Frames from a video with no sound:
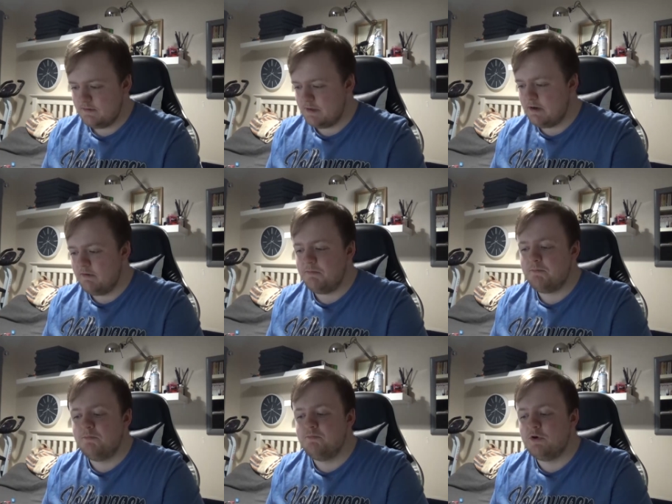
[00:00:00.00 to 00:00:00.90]
and I'll
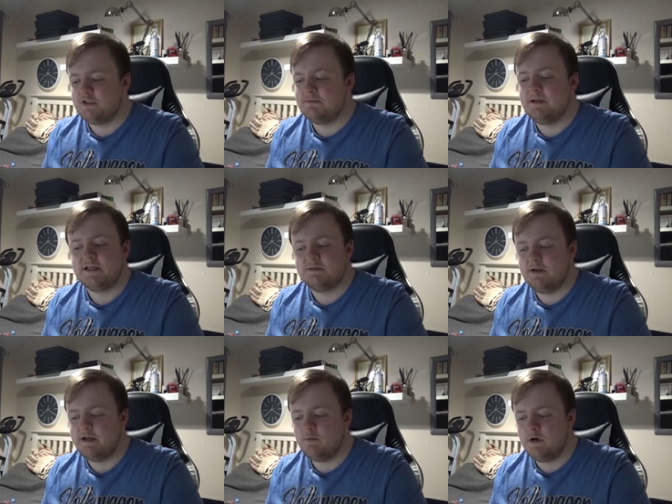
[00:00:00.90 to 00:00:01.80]
possibly
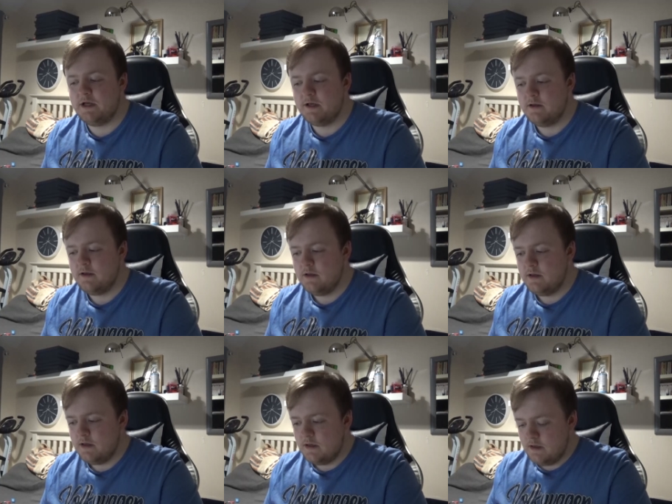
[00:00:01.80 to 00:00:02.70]
explain why.
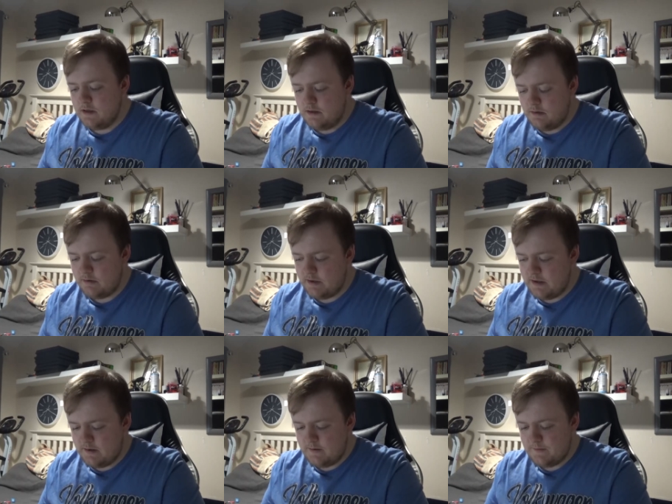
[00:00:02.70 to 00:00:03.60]
Okay.